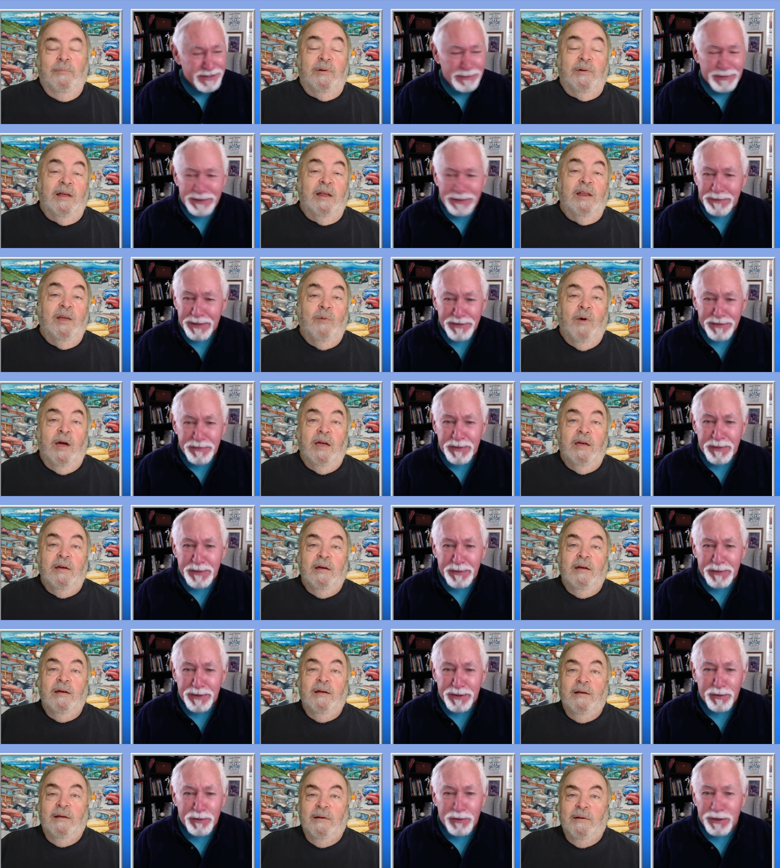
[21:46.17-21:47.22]
Speaker 1: but anyway,
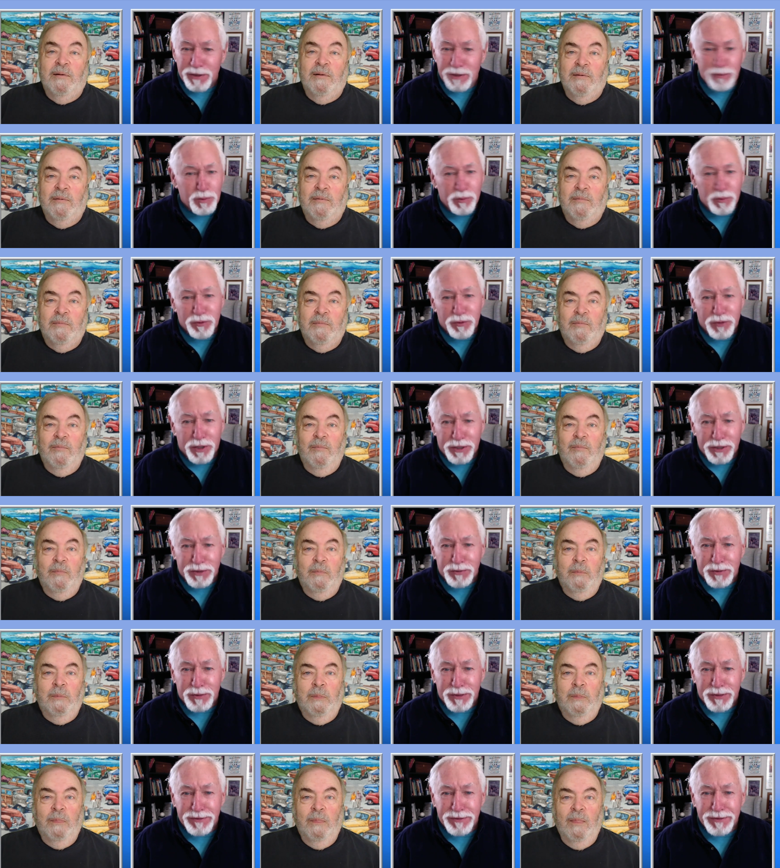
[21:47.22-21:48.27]
Speaker 2: people in the world won't
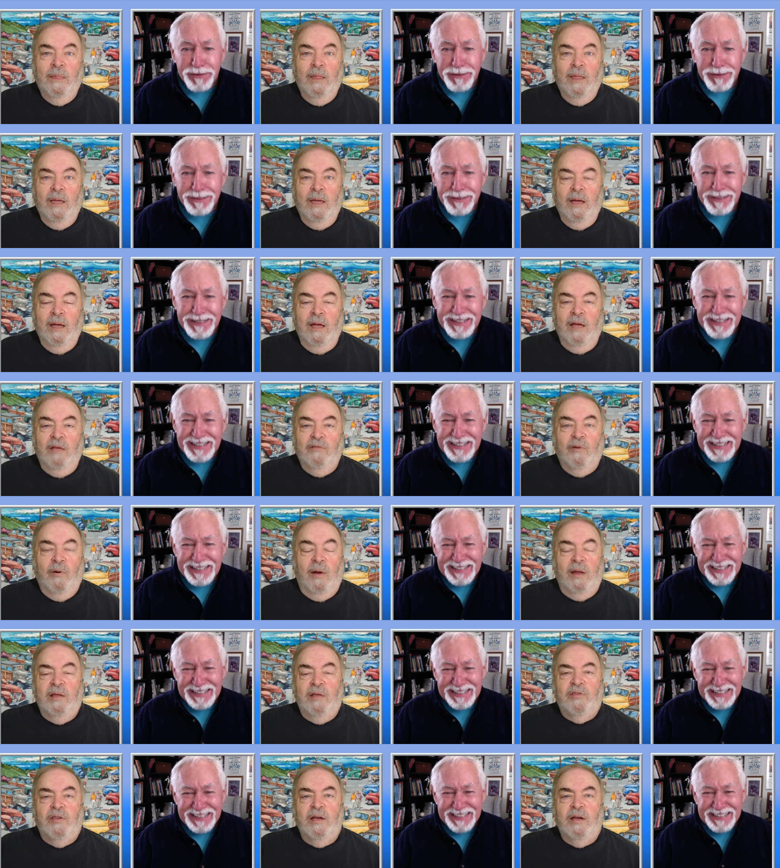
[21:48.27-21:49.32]
talk to us.
Speaker 1: So
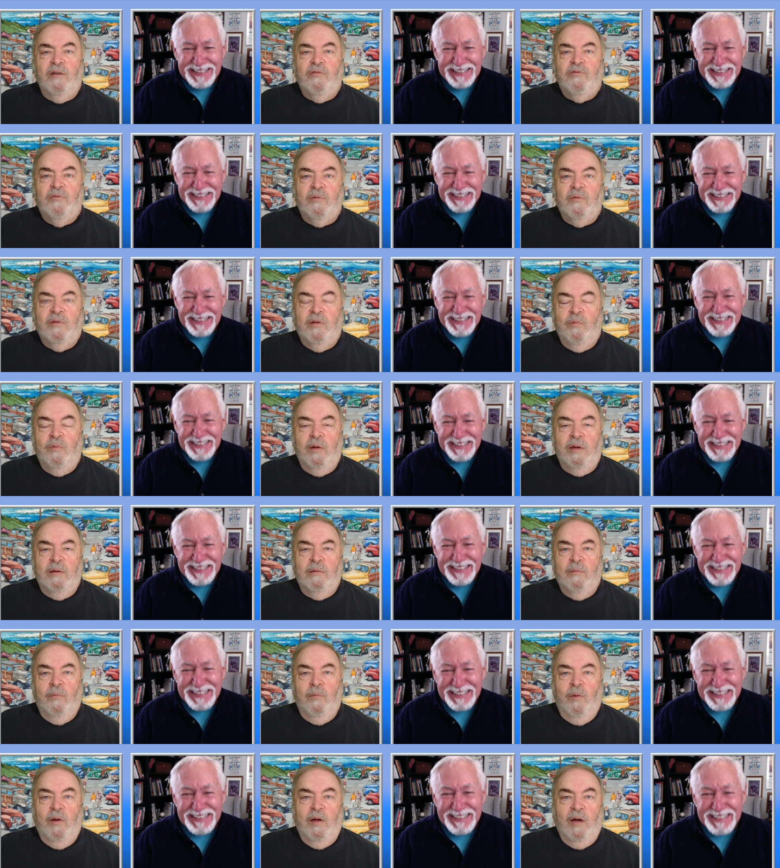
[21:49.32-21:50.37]
anything else from We
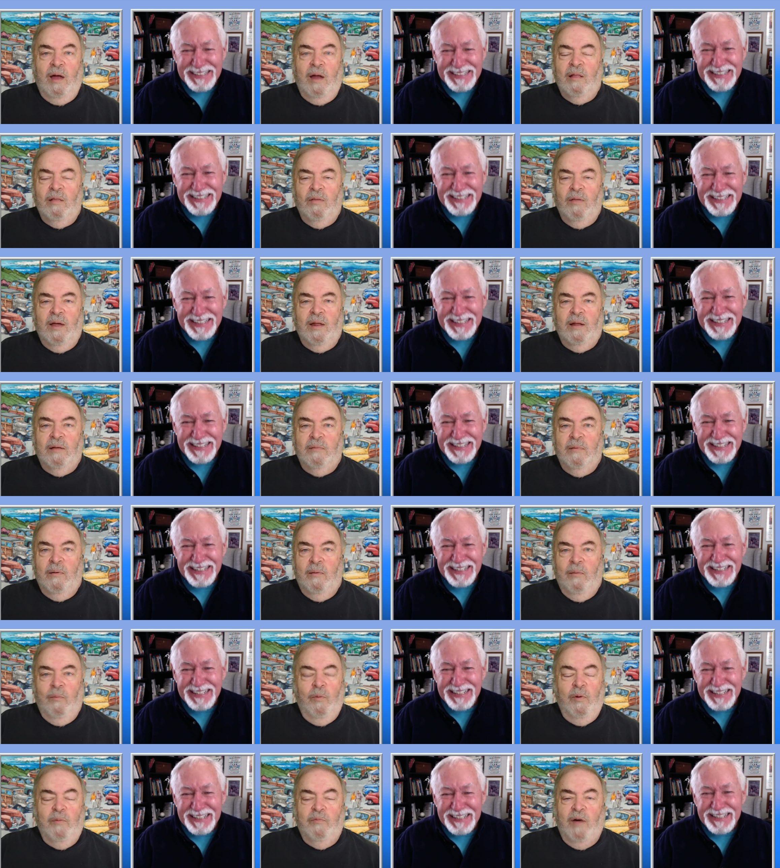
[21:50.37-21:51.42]
we got a lot of
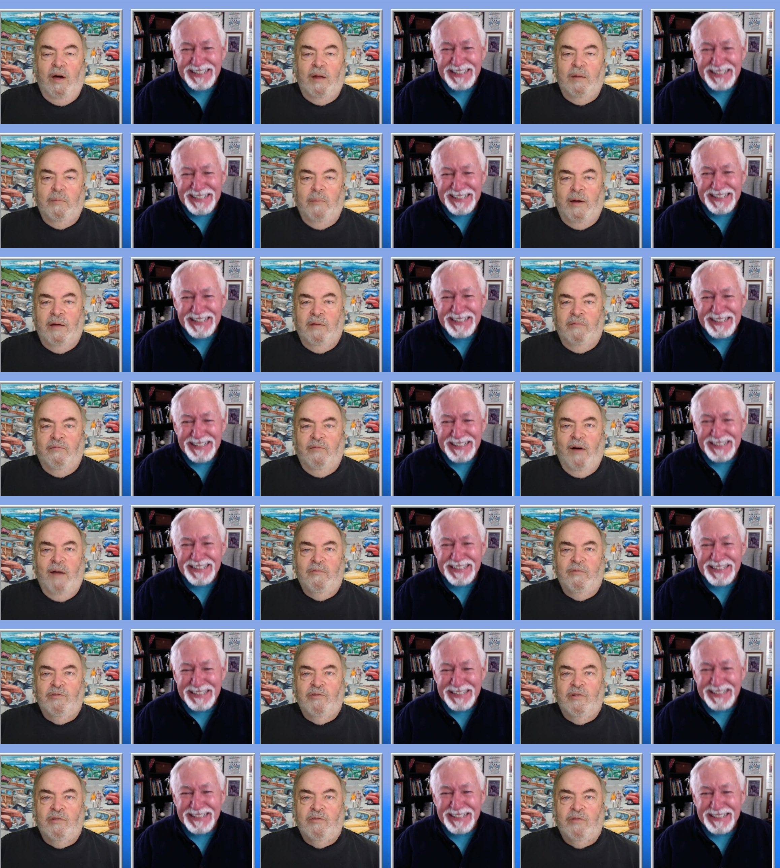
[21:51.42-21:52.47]
we've got about five or
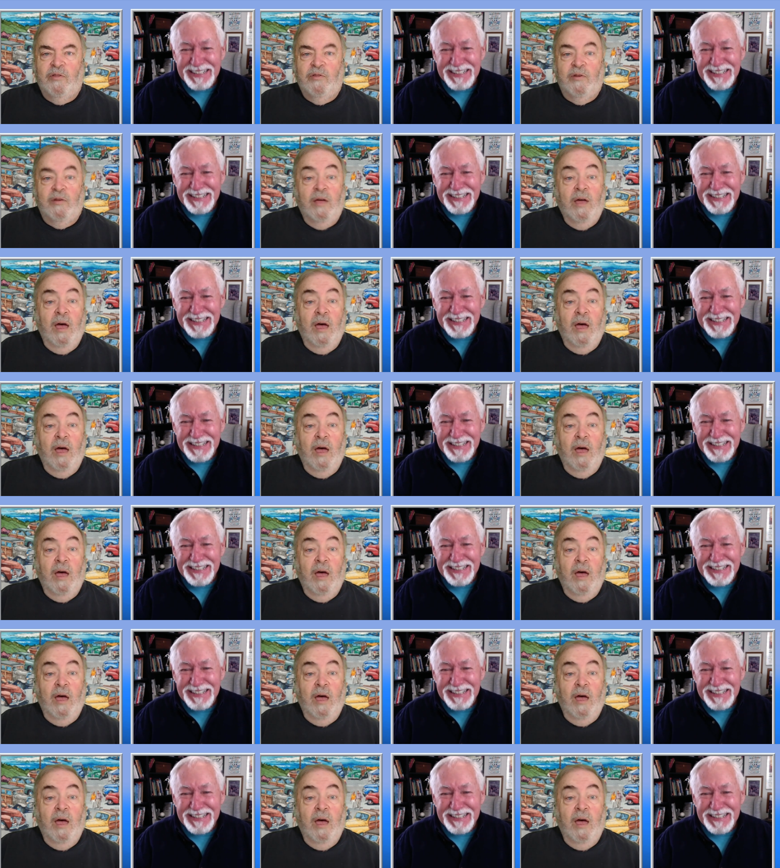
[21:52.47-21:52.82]
six other things.